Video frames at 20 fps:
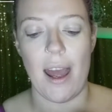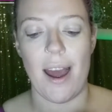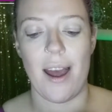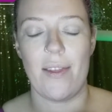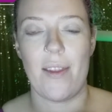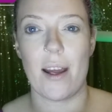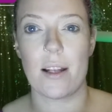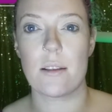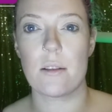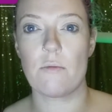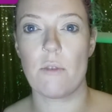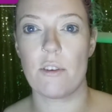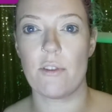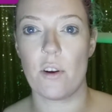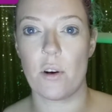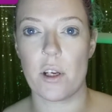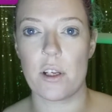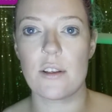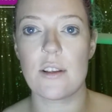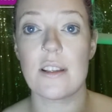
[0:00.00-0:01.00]
and that's
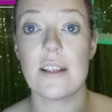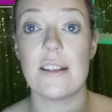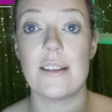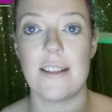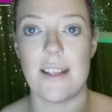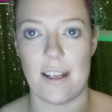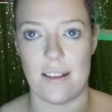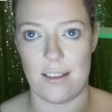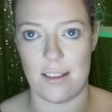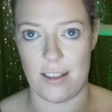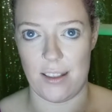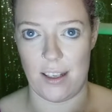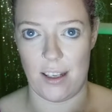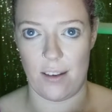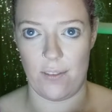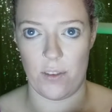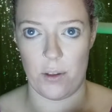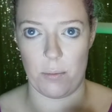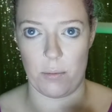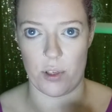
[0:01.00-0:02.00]
referring to the
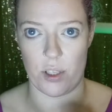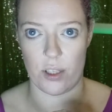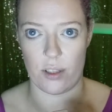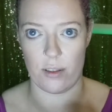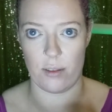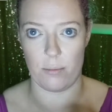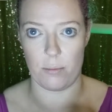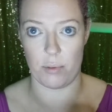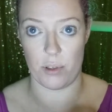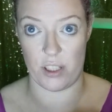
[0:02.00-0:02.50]
density of the bristles.